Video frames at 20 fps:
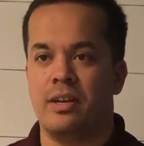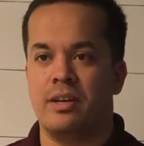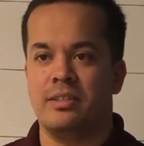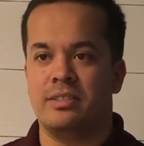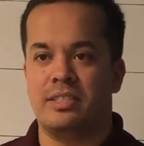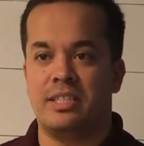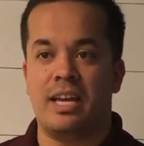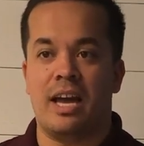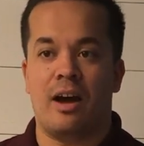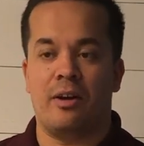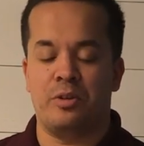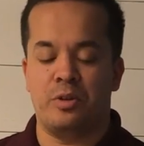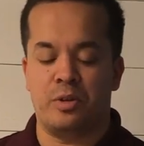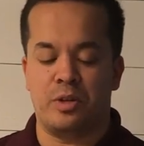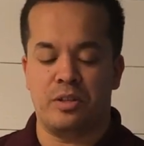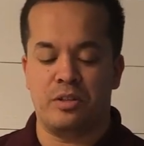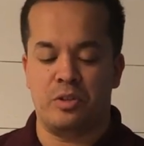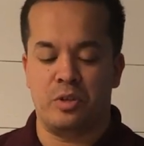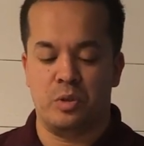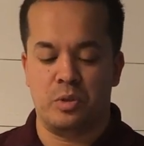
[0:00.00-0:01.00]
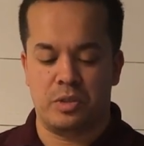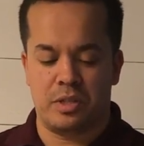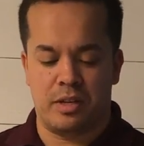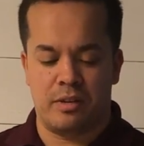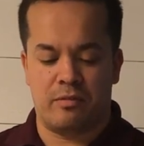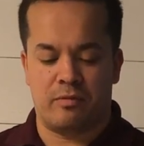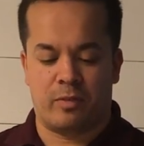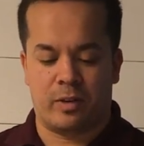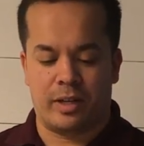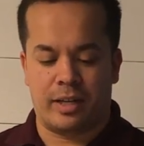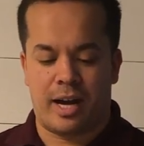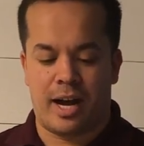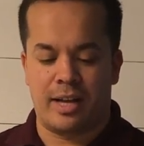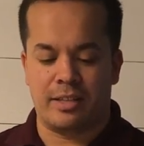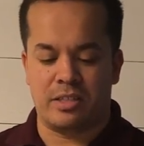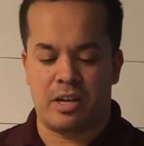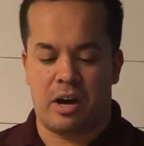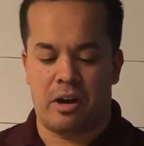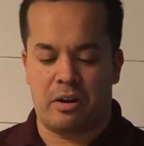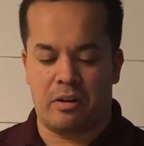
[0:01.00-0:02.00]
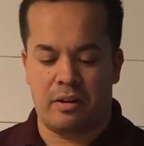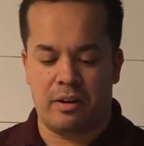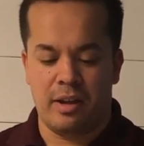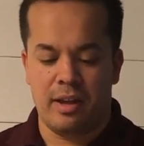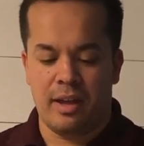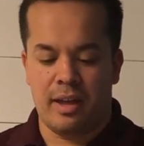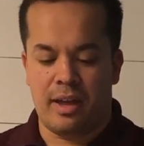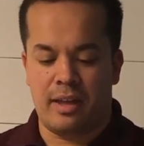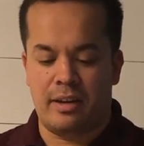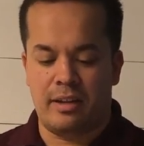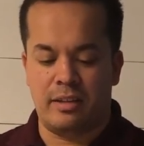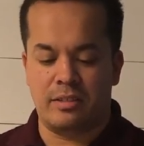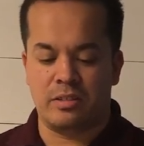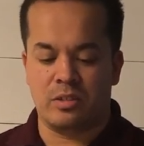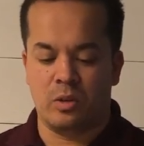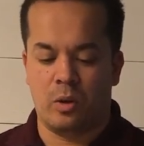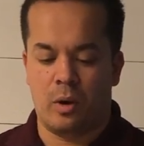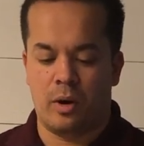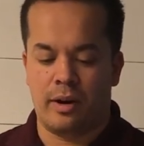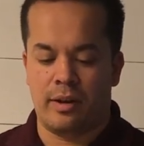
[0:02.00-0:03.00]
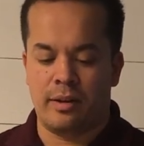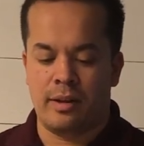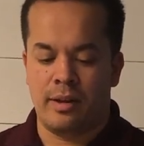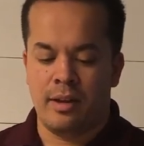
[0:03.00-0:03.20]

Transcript: See how you can use it for God's honor and His glory.